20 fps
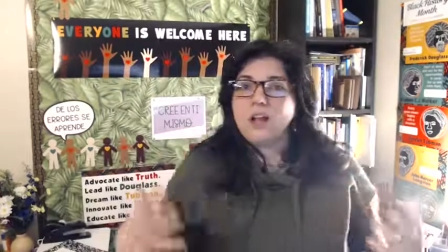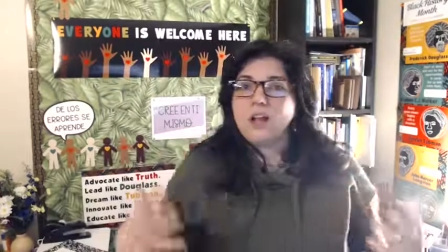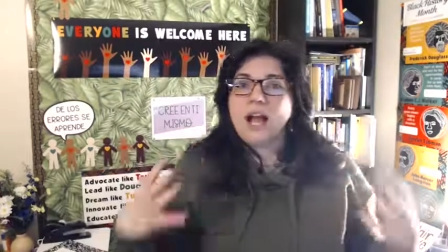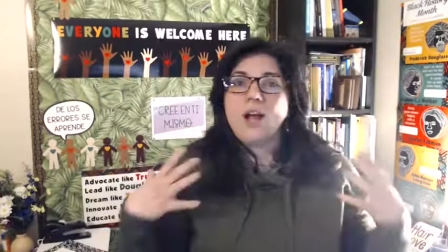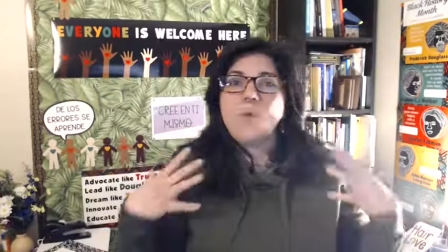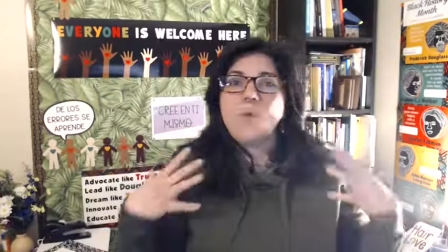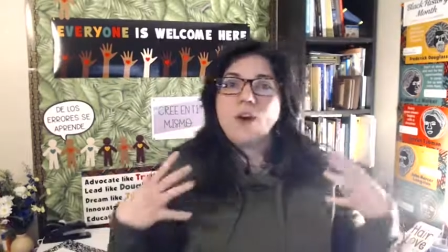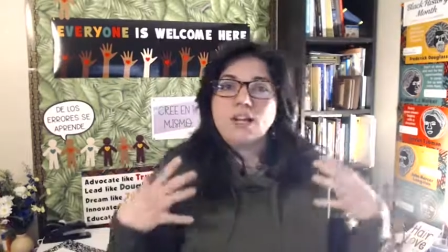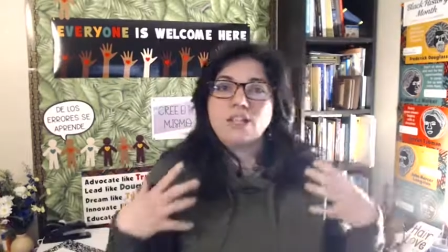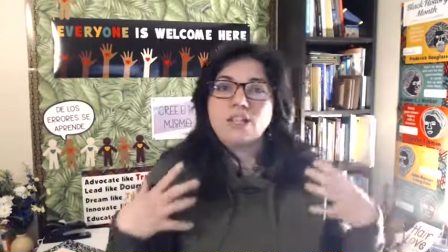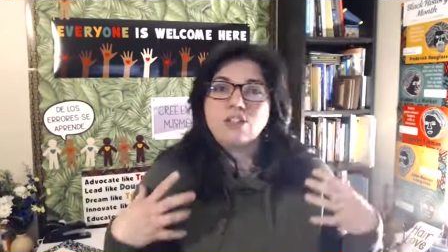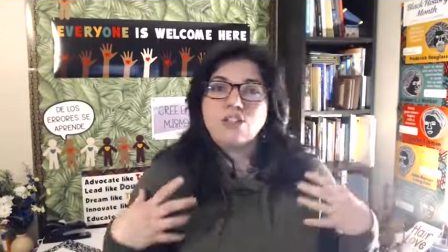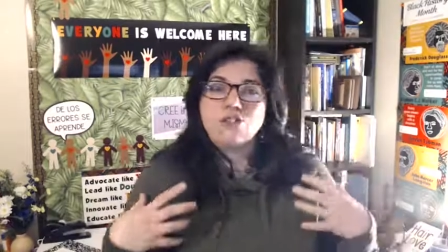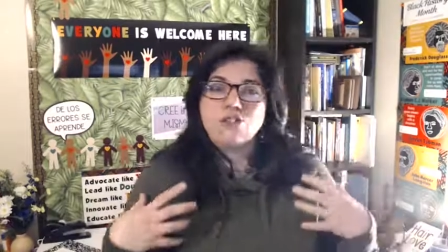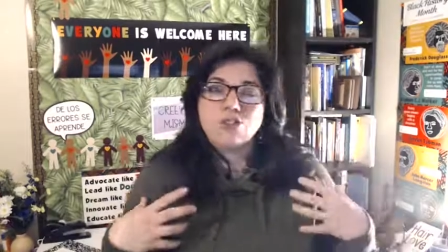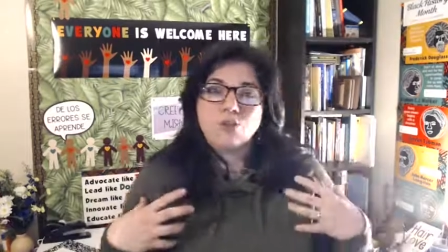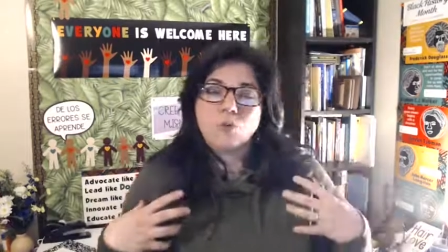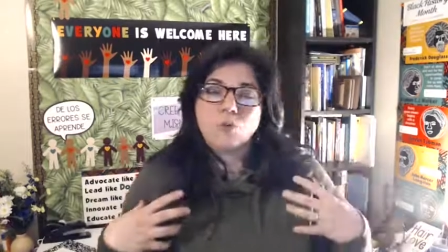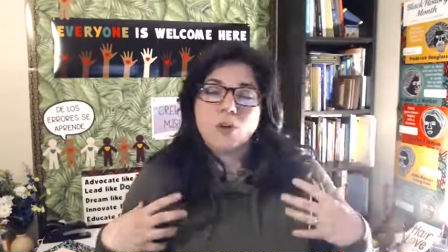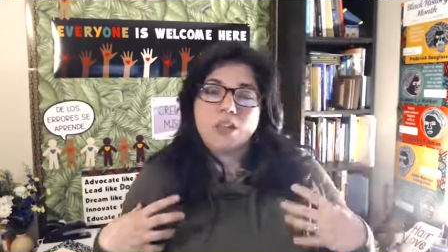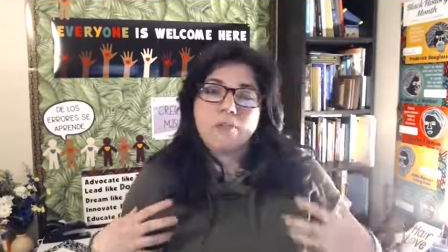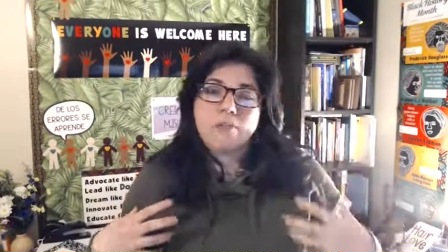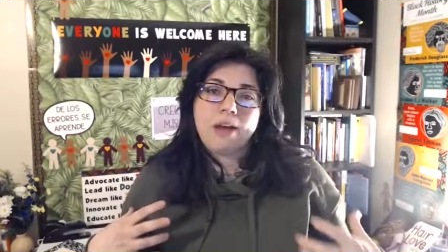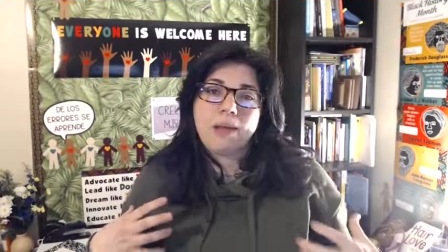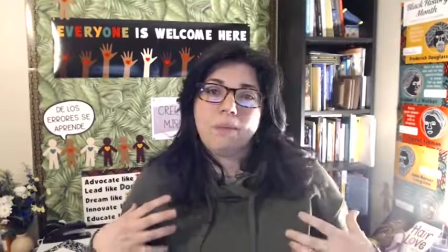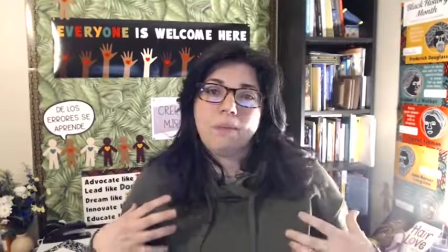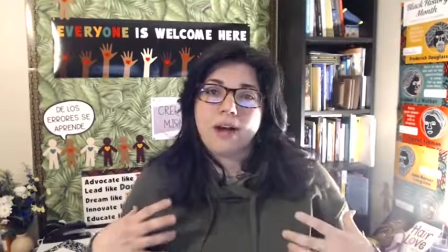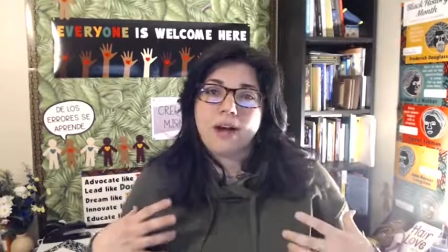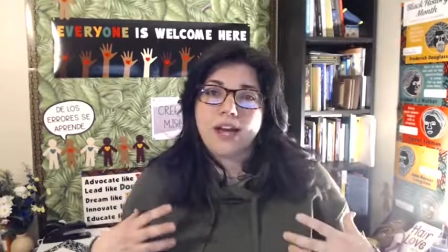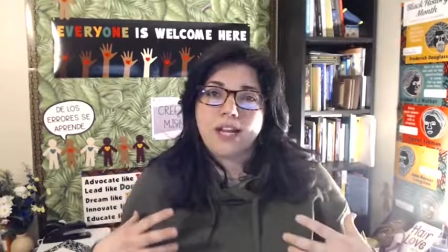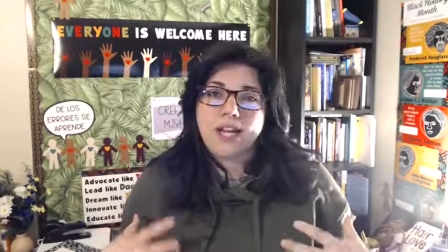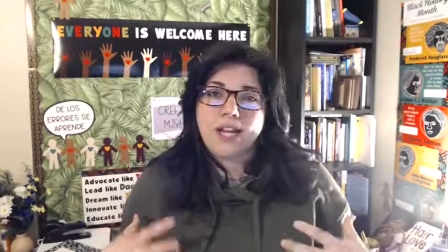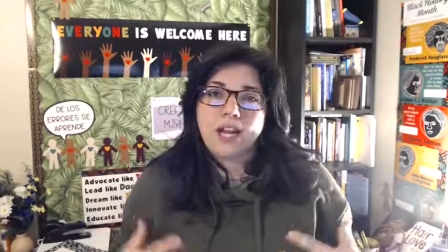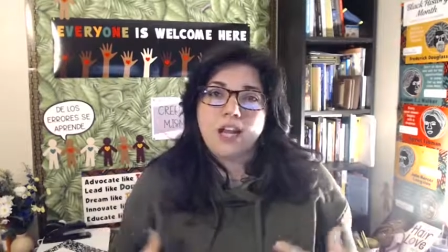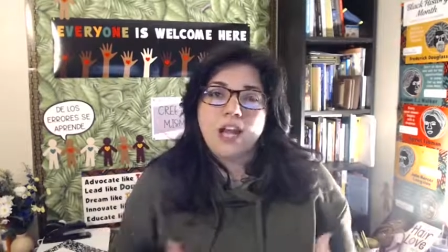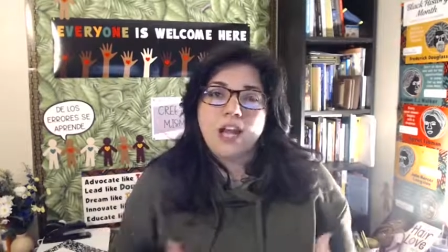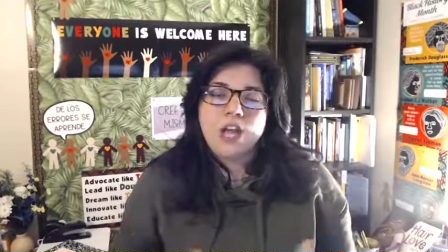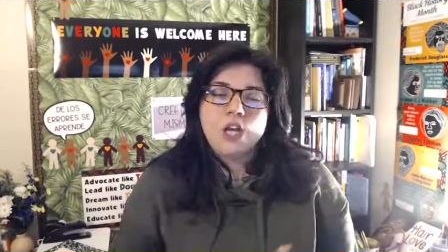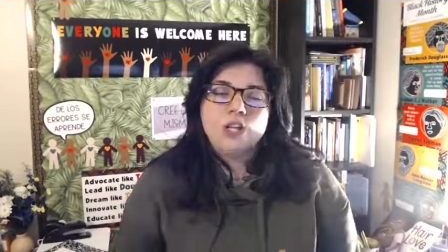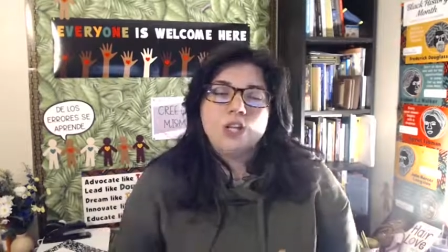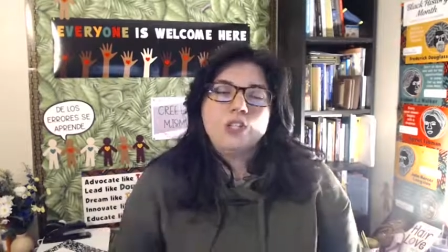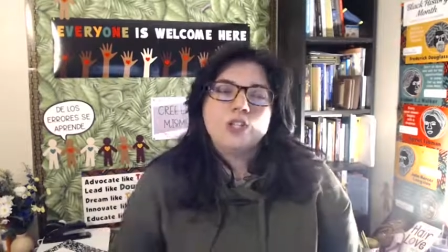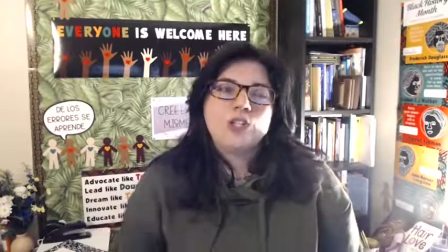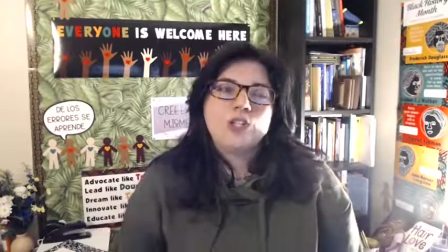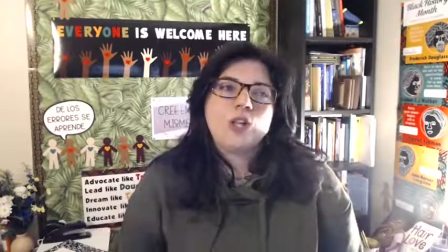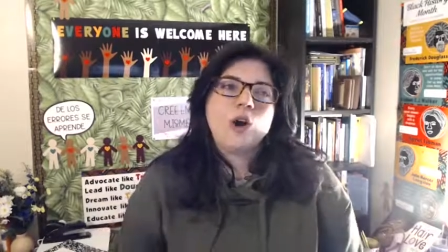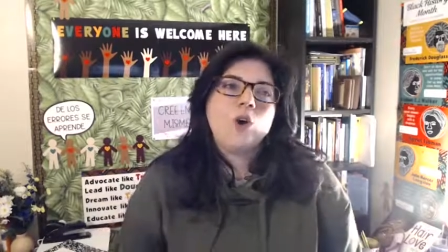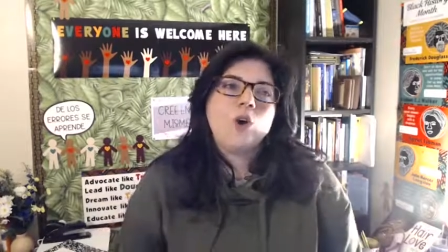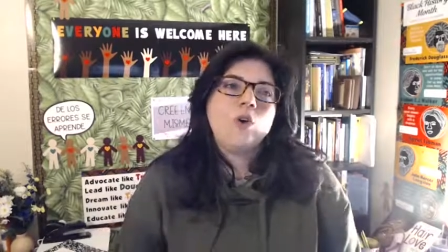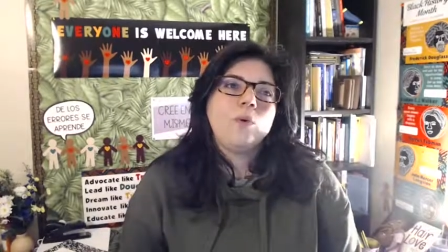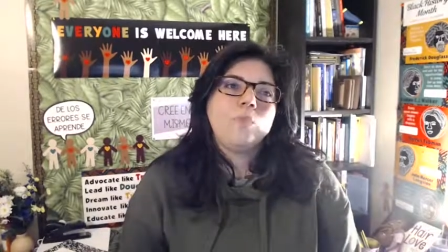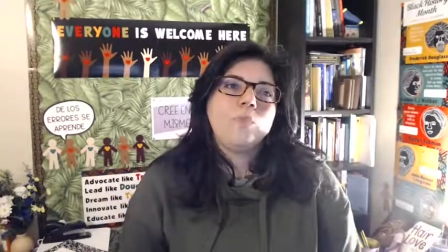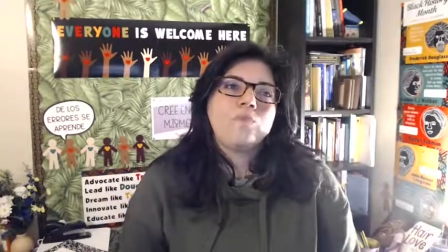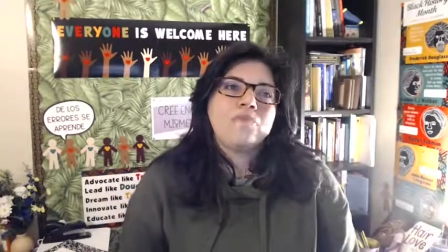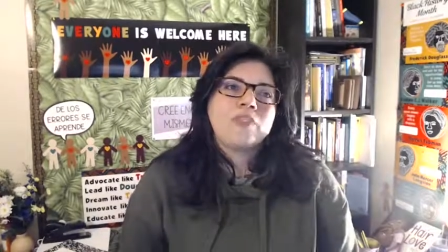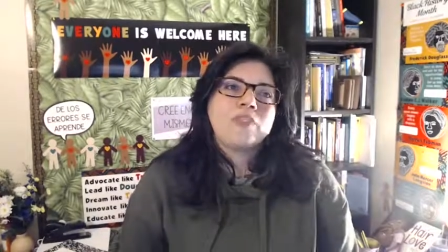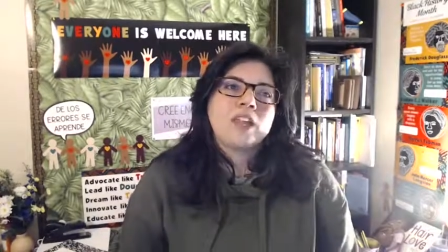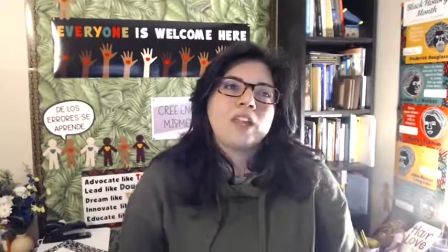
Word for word: what I wanted to do with my body. So,